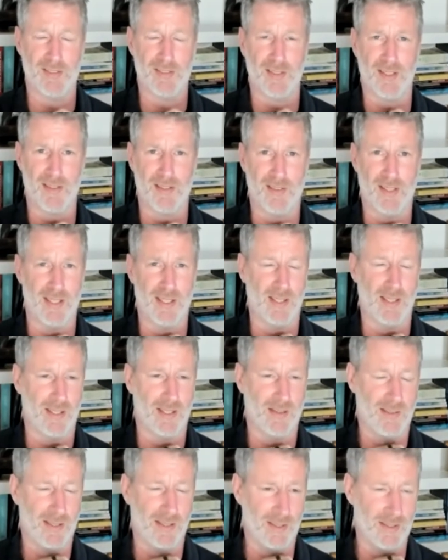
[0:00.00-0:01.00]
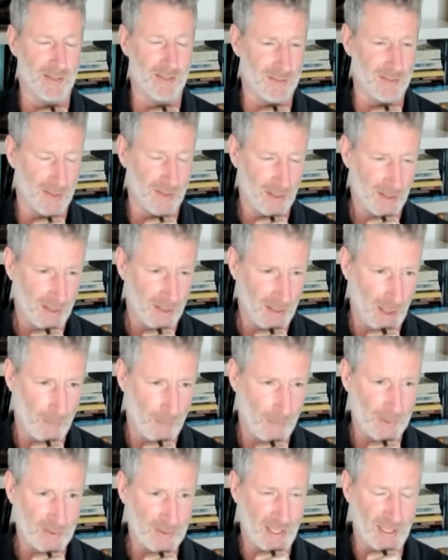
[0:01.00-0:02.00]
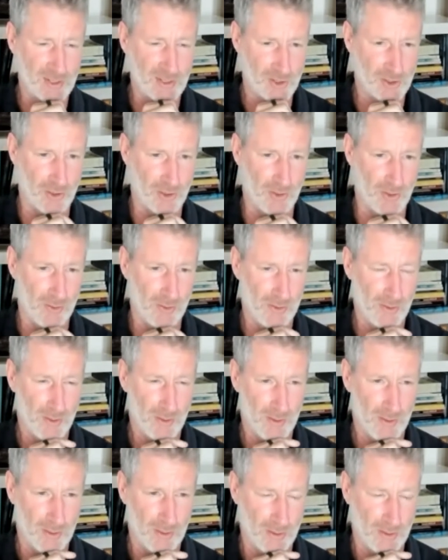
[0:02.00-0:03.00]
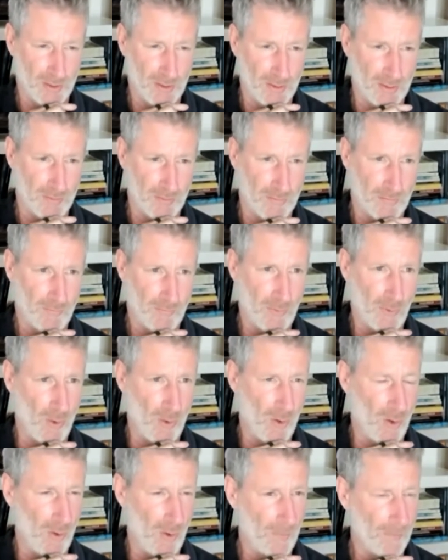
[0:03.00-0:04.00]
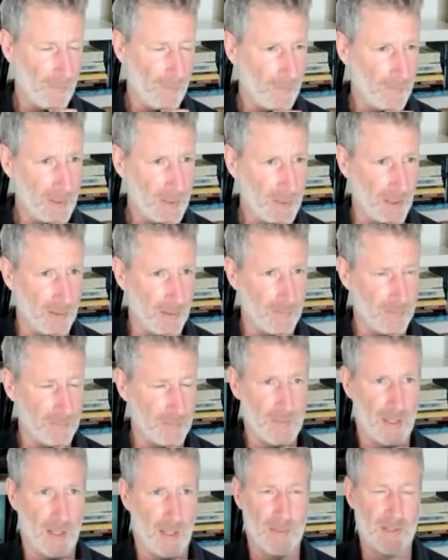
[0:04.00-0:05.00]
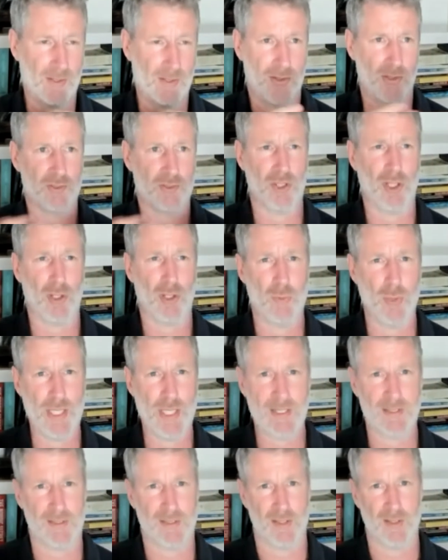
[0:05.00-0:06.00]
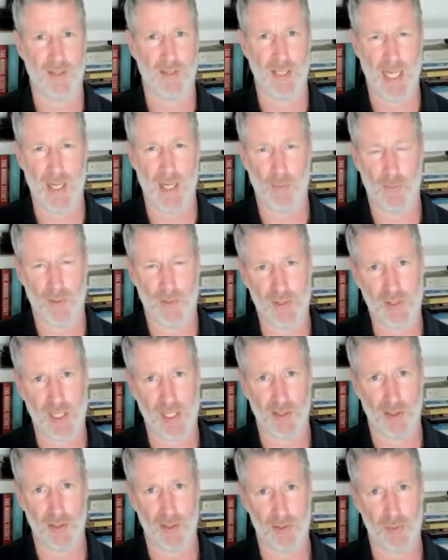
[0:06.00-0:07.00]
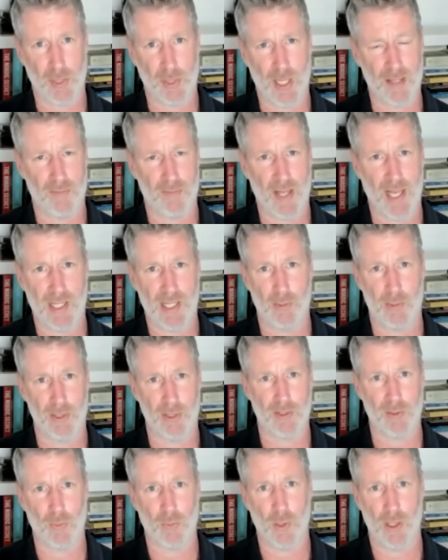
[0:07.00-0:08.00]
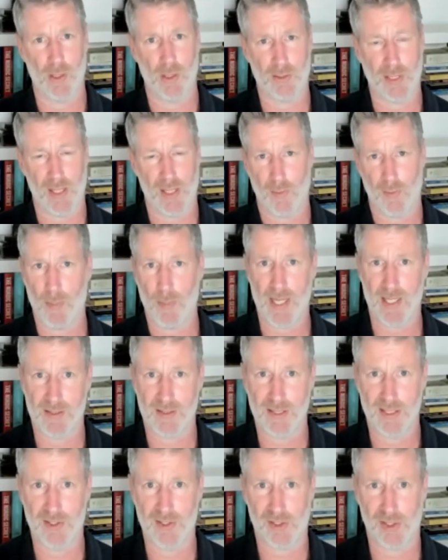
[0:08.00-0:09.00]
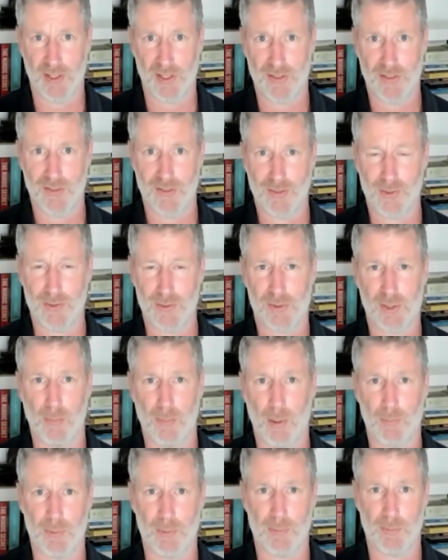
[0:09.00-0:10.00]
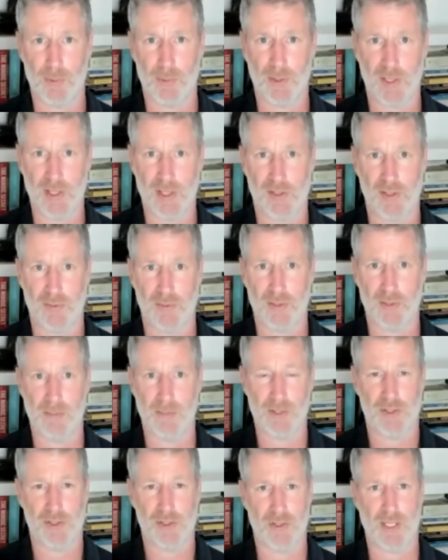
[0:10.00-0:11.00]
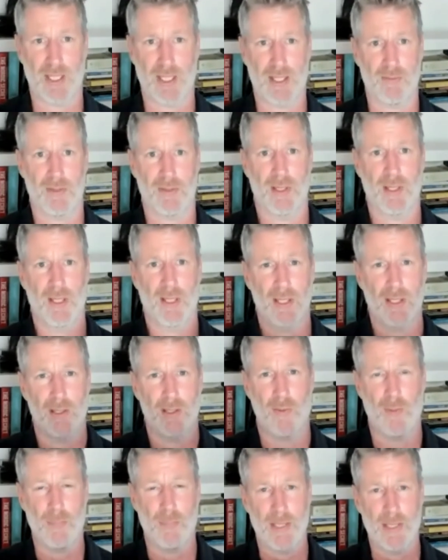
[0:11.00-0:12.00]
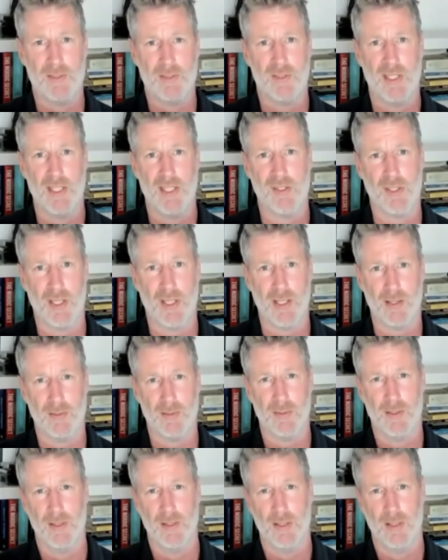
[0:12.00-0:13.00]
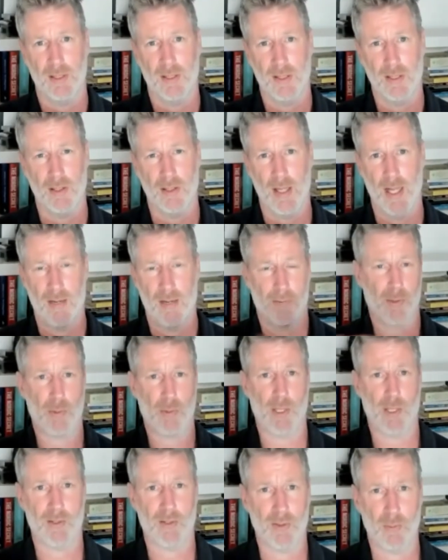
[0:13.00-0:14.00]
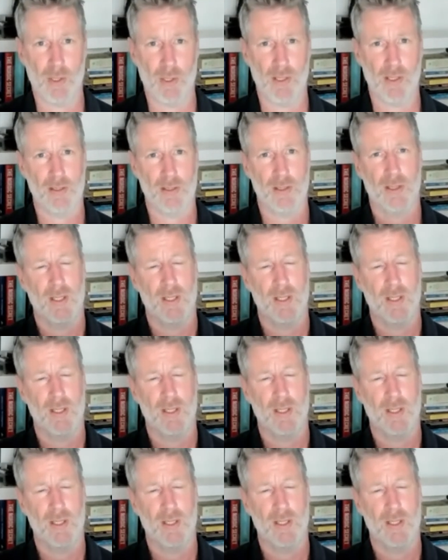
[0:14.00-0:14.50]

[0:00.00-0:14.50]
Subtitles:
And I think there's a potential for there's no reason now with the technology we have for anyone in the world to have a bad teacher or a suboptimal teacher. Really, we should have the best teaching everywhere in the world.